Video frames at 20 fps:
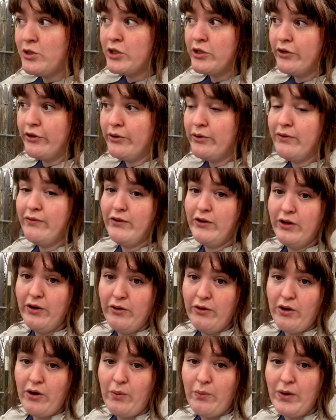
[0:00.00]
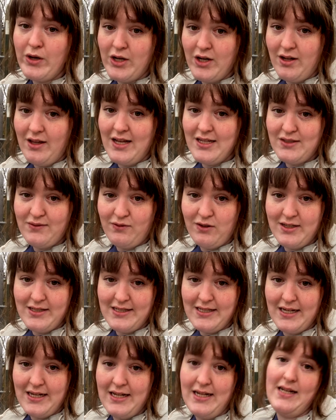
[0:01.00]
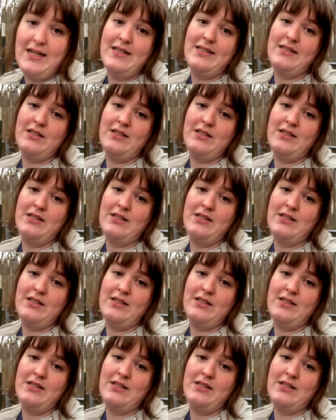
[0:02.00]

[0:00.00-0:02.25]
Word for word: do if you don't know when your last frost date is